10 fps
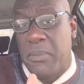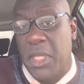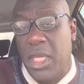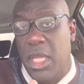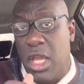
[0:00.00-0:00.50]

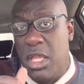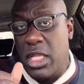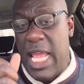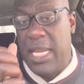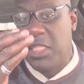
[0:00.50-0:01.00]
uh,
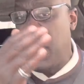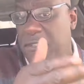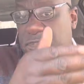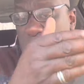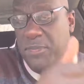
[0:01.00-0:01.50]
that he did
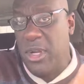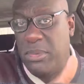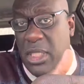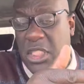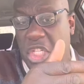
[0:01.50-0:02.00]
from, from
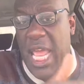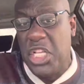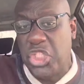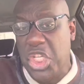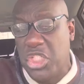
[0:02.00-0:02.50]

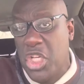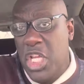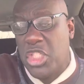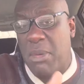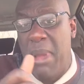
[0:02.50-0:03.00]
Genesis
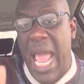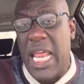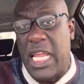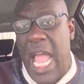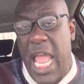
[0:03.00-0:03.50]
to
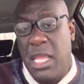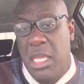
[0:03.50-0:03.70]
Malachi.